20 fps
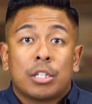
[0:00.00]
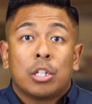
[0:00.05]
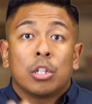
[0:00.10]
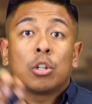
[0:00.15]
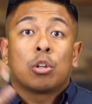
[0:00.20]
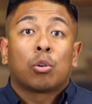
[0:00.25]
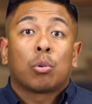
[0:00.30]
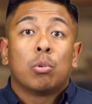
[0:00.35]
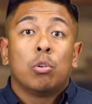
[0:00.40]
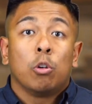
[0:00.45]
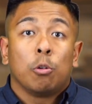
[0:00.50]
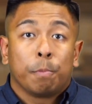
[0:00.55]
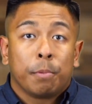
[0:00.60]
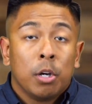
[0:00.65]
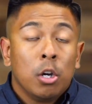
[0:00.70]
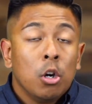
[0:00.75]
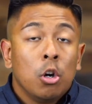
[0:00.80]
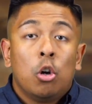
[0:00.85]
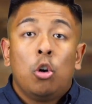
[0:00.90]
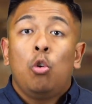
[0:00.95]
the group,
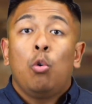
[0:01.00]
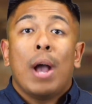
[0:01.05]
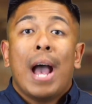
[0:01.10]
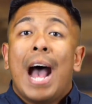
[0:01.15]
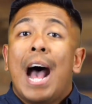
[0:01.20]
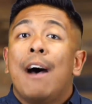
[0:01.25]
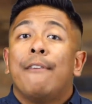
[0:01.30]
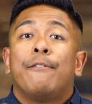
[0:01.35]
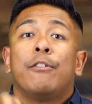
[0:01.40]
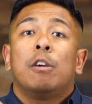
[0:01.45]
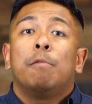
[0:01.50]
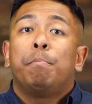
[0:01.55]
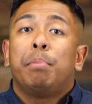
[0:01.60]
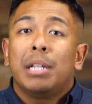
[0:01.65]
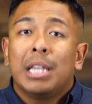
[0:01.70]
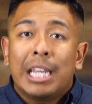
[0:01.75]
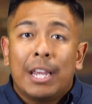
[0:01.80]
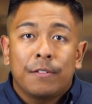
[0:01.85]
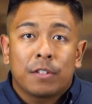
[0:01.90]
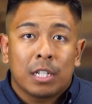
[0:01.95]
whoever
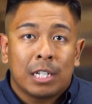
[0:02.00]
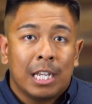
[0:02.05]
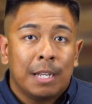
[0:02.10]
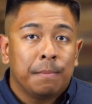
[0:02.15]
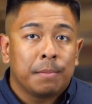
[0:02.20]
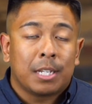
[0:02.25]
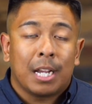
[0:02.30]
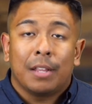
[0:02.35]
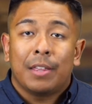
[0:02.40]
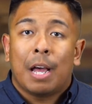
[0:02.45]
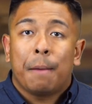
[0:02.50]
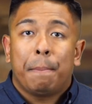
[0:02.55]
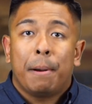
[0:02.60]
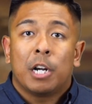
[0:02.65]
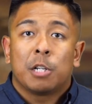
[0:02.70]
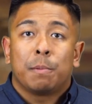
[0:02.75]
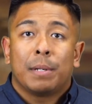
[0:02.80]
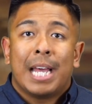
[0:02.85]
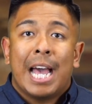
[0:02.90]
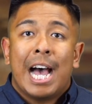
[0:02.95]
believes in him shall not
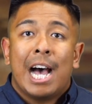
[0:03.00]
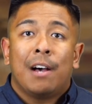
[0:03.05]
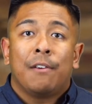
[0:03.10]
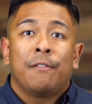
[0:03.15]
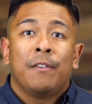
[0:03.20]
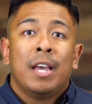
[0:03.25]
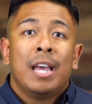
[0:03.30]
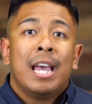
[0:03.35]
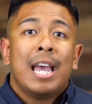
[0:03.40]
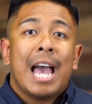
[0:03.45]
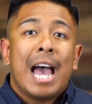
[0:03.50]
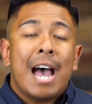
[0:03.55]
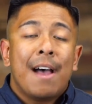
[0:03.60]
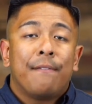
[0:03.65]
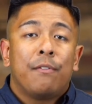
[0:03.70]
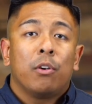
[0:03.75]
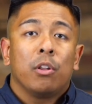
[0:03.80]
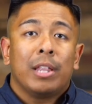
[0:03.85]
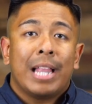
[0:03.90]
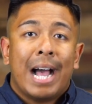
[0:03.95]
perish but have
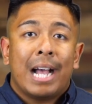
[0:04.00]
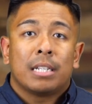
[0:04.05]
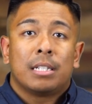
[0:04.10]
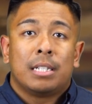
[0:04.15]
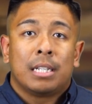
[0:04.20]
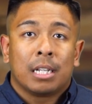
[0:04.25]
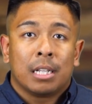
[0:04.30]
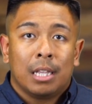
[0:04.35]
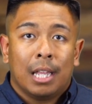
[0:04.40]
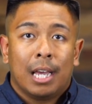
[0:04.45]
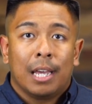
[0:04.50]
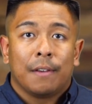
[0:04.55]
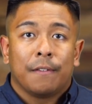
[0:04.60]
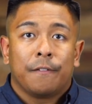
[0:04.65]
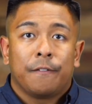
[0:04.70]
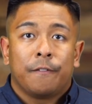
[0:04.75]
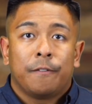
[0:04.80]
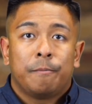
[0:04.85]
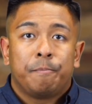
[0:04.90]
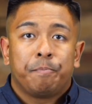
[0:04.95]
everlasting
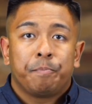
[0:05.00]
life.